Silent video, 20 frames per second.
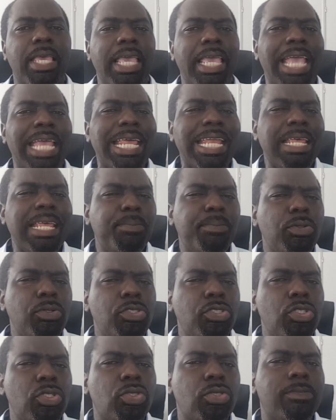it enables
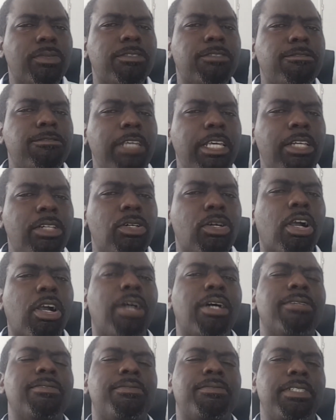you to feel
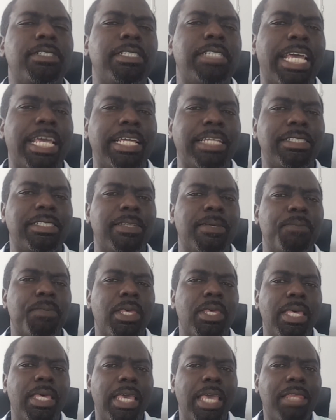confident
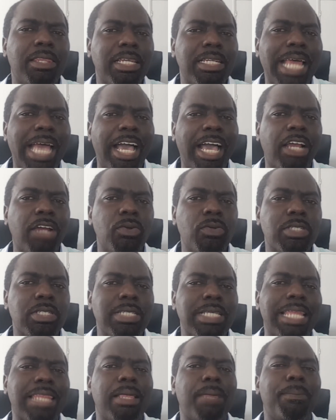in the diagnosis
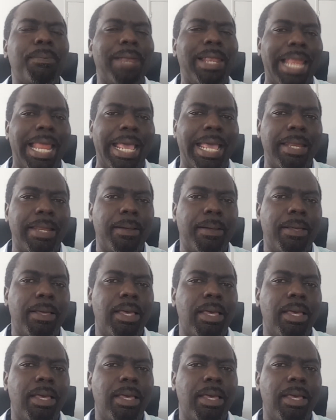and the plan.